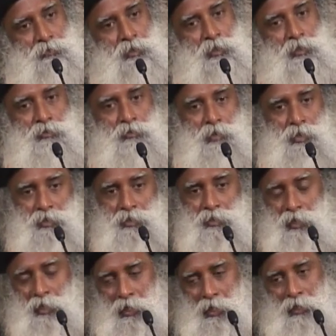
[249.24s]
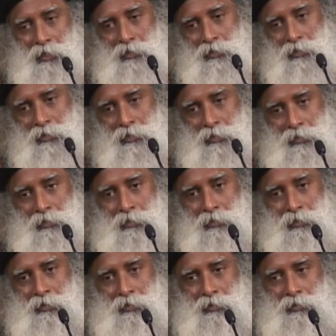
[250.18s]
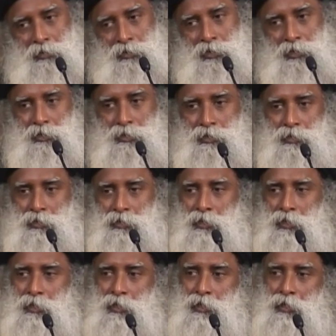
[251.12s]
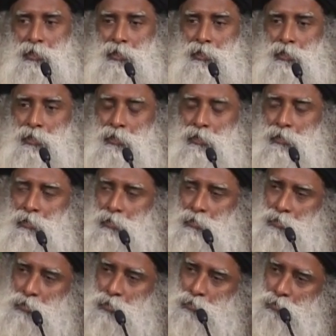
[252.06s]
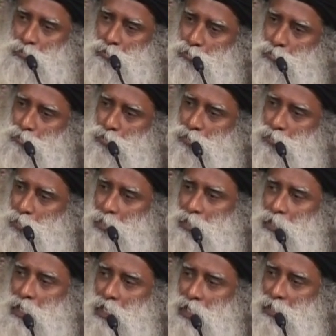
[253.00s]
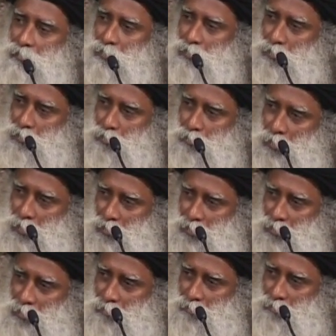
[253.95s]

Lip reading: is once again just the womb is one kind of incubator.